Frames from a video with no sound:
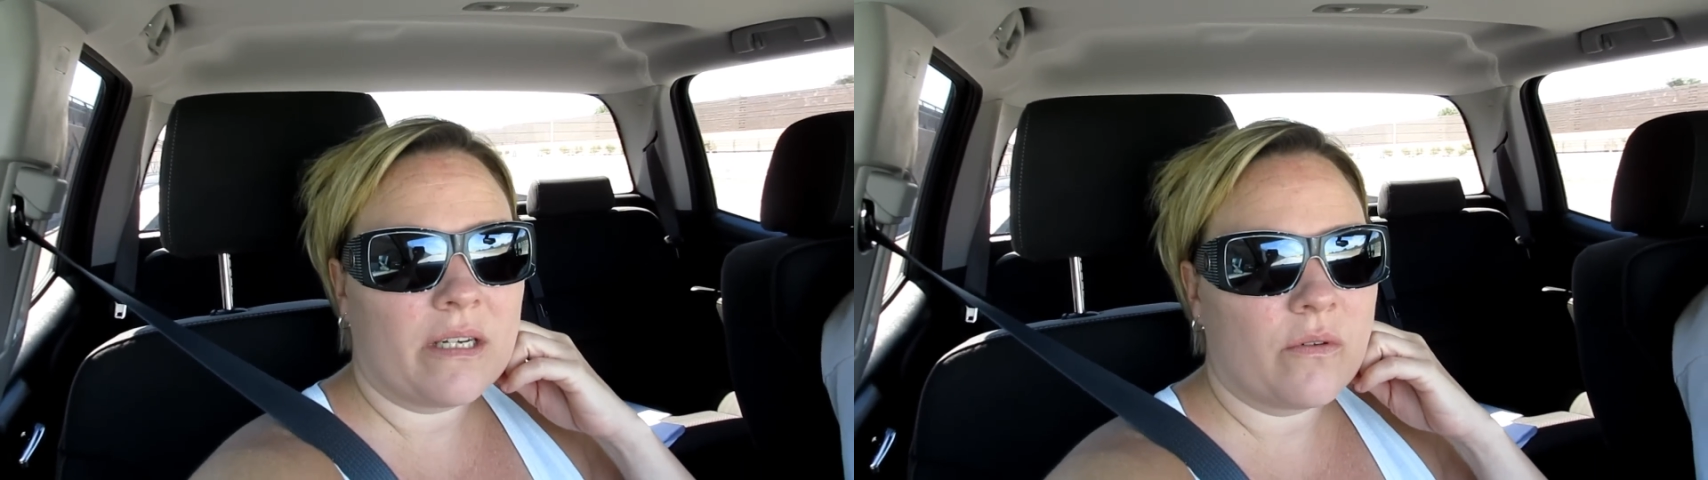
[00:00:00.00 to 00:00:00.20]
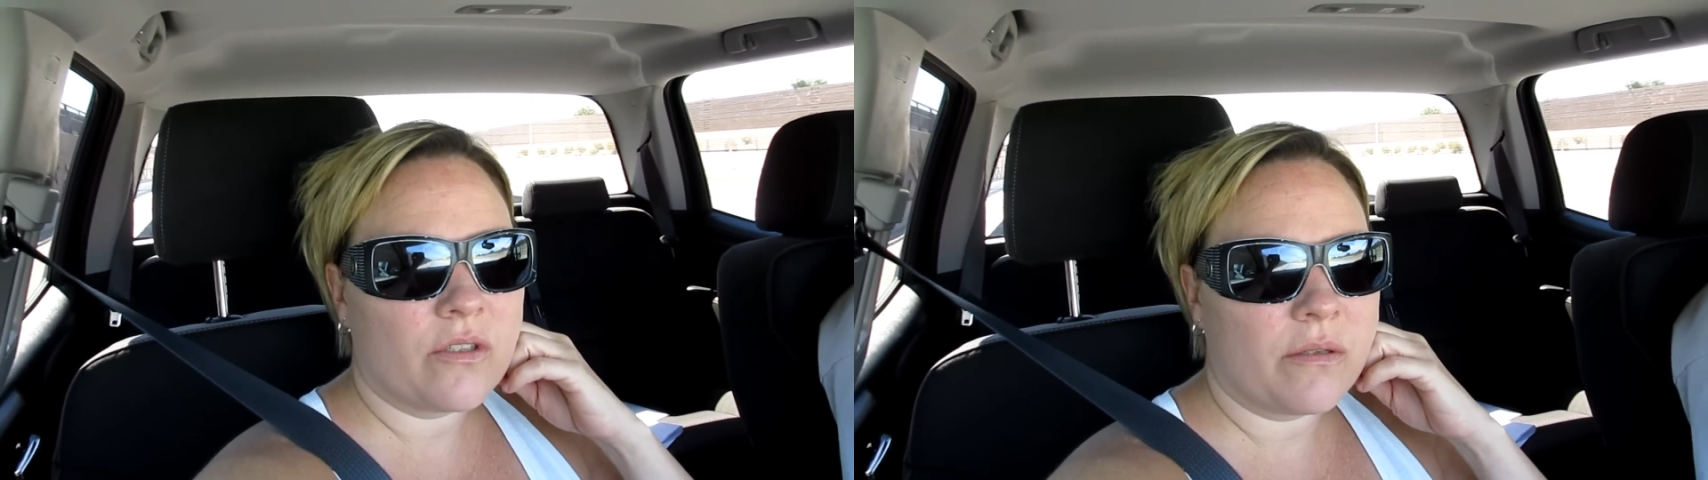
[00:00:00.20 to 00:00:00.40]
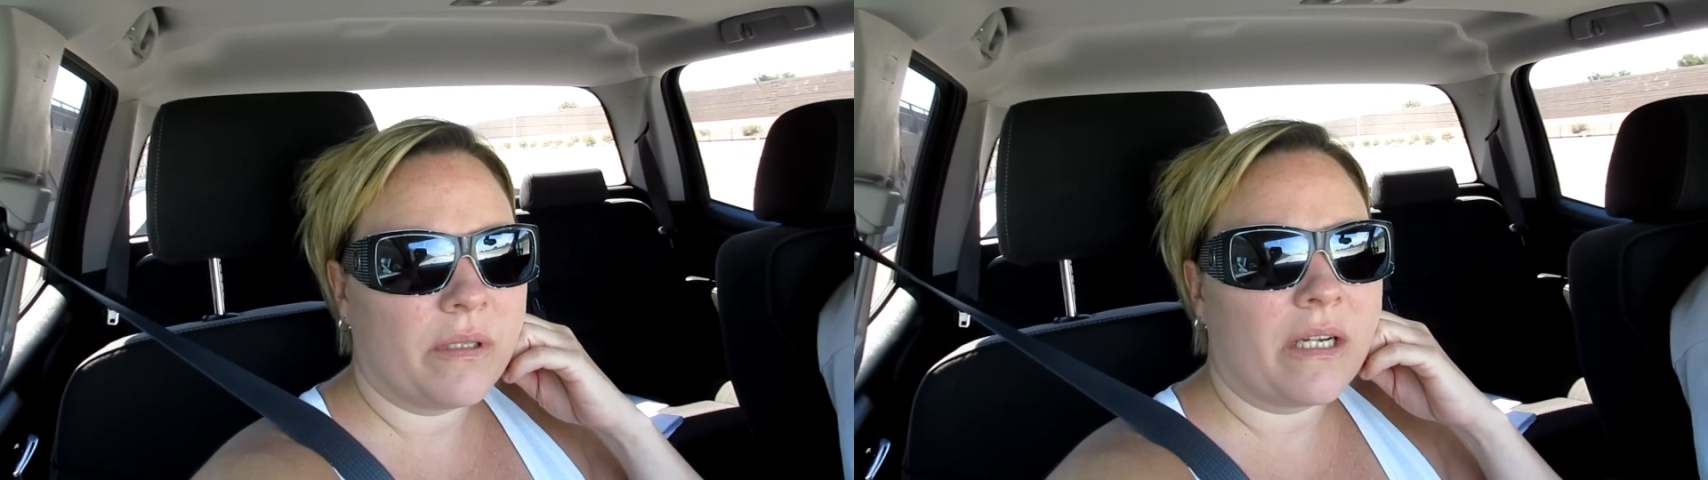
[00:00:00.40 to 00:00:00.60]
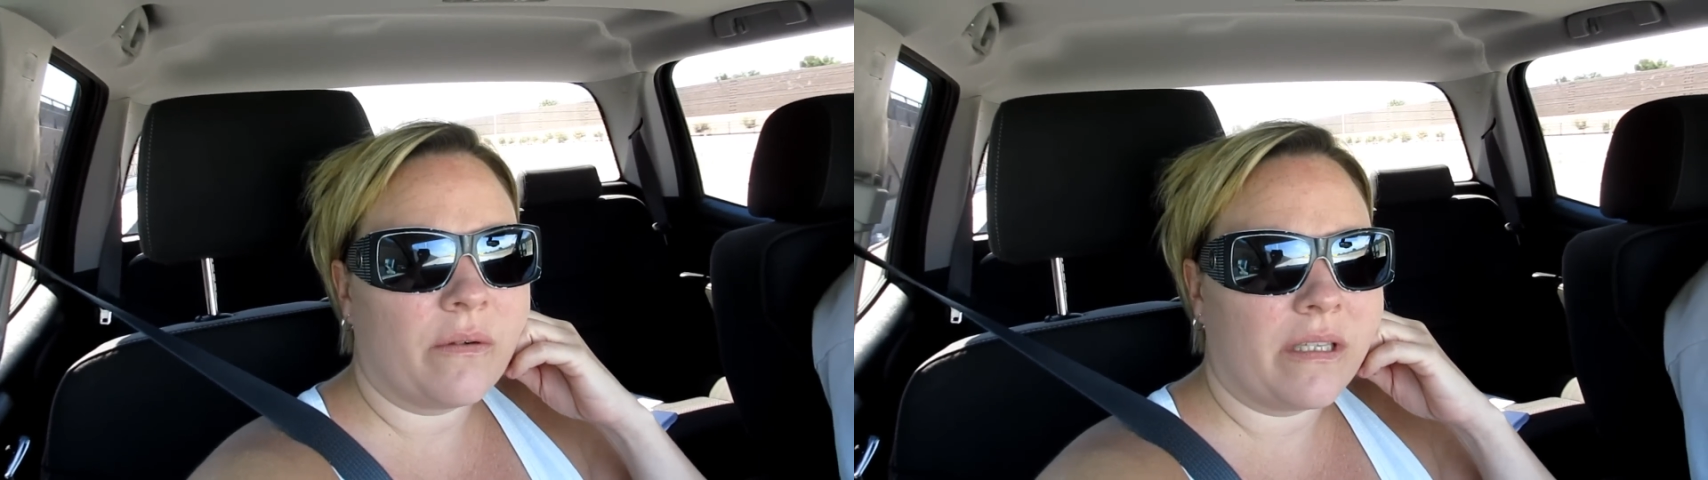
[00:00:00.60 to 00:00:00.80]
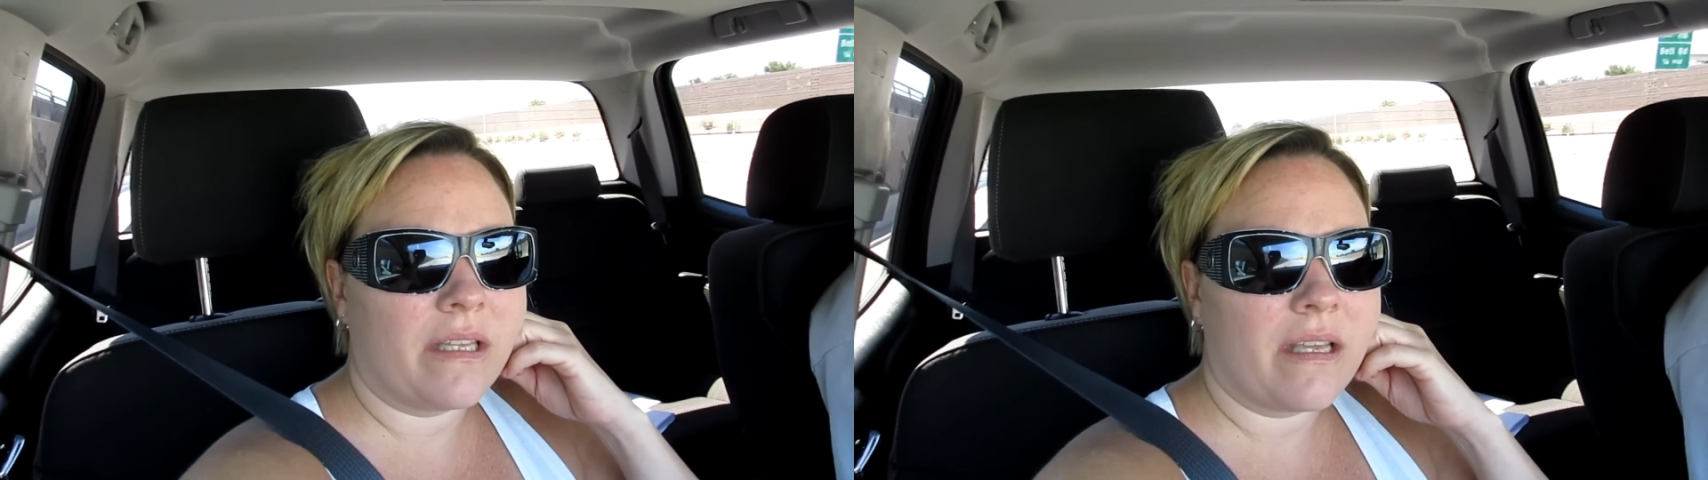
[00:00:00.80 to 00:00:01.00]
that orange and black
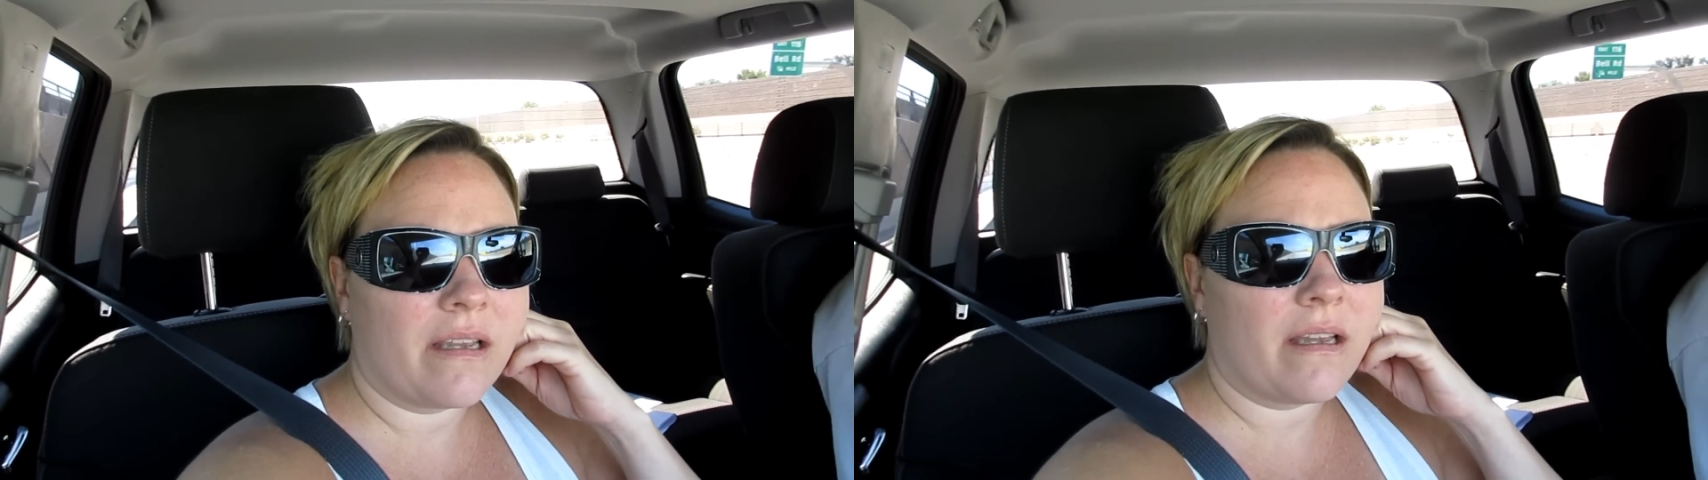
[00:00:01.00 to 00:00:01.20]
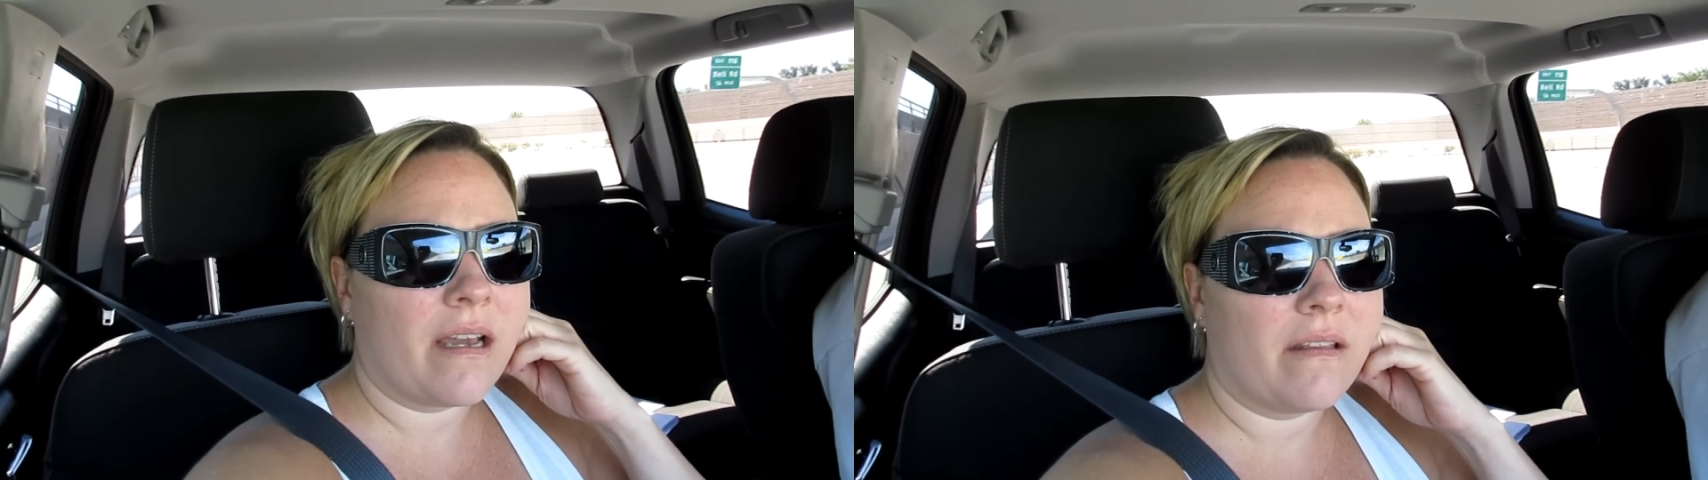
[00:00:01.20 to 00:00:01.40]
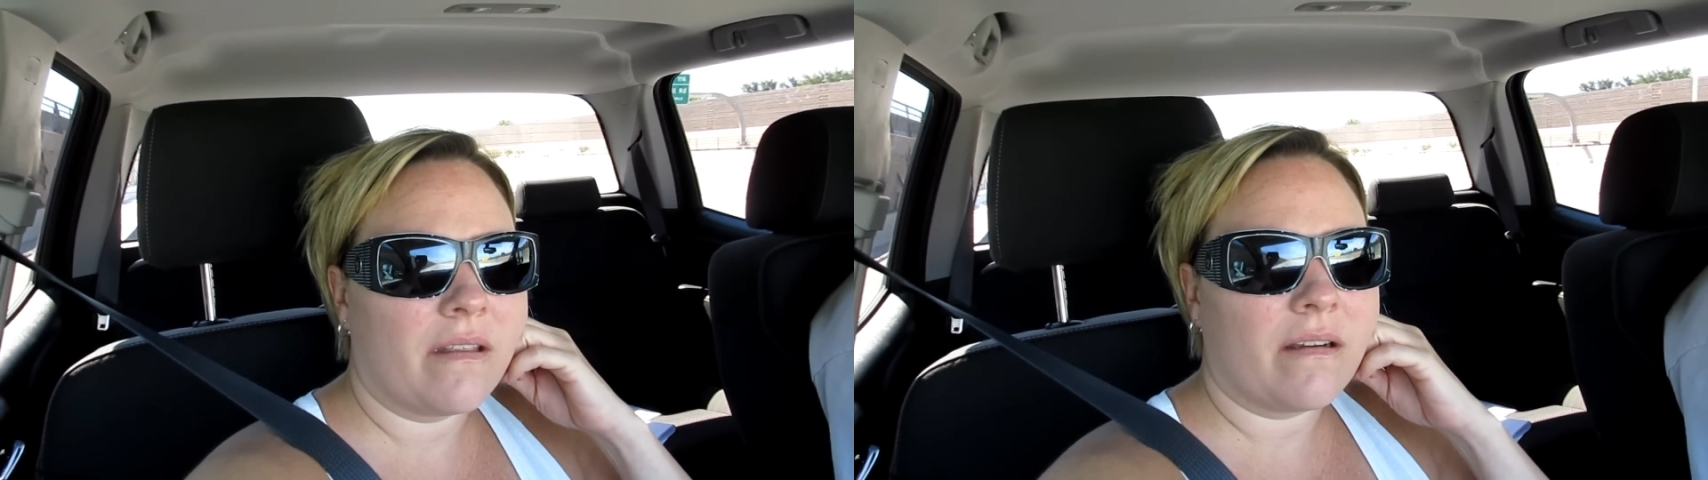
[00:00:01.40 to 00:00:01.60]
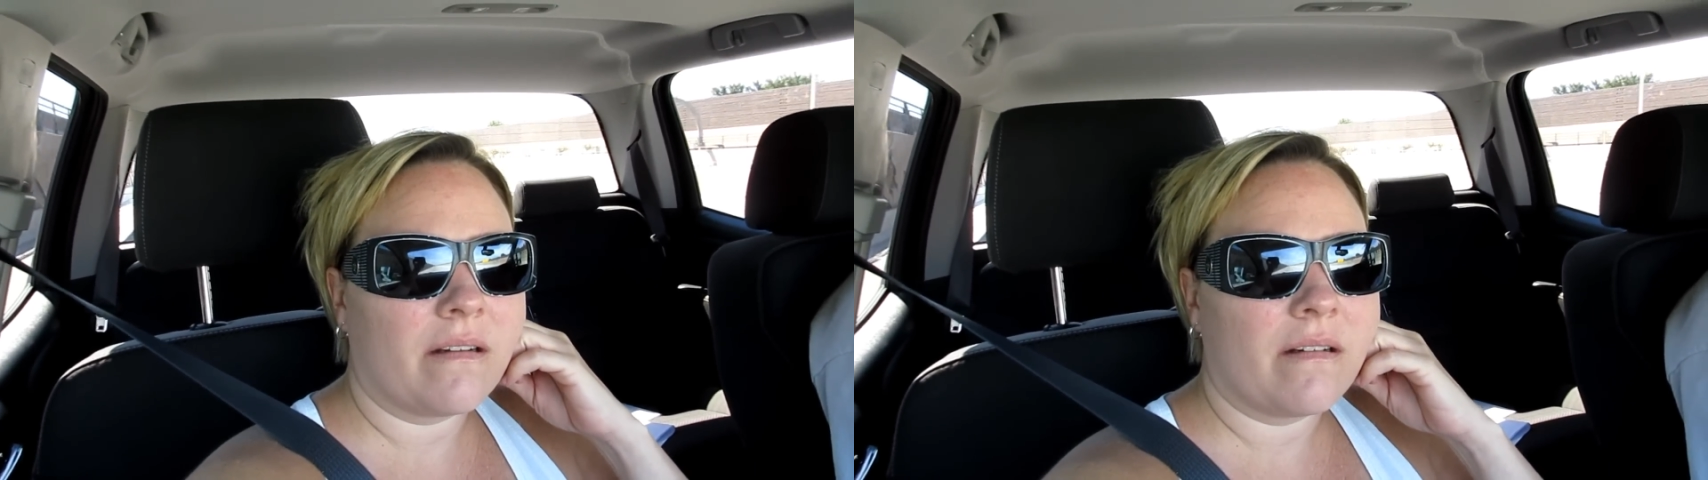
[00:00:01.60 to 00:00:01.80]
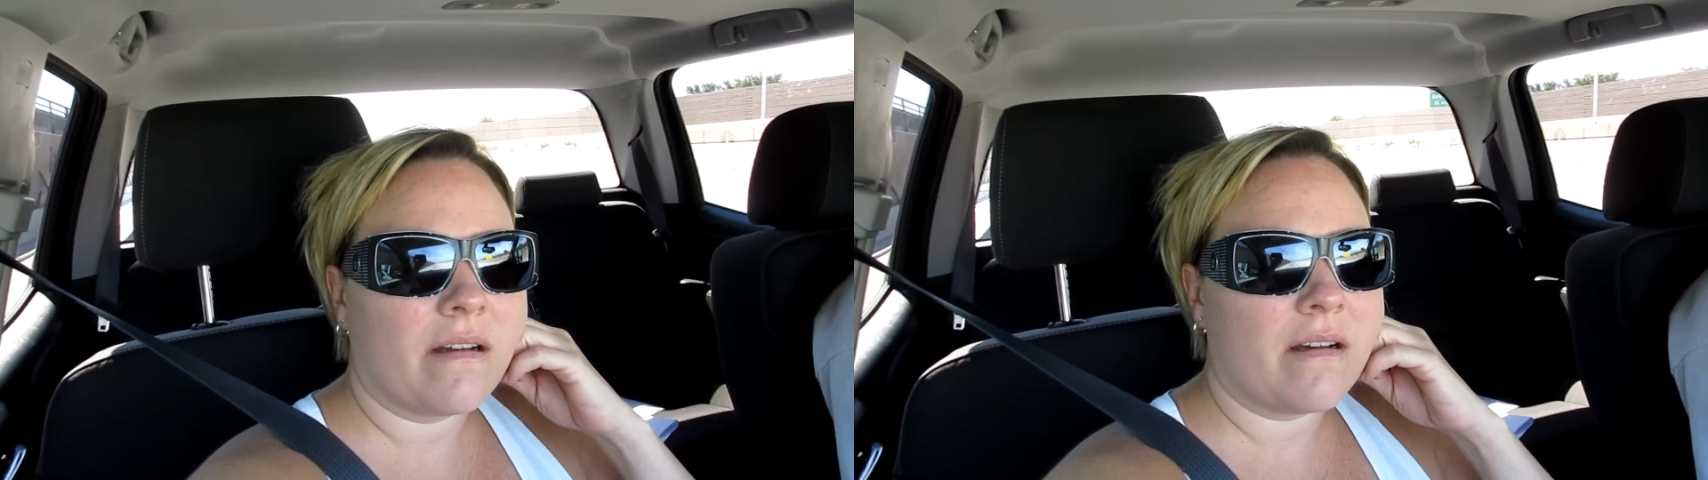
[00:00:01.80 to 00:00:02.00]
one that they had there.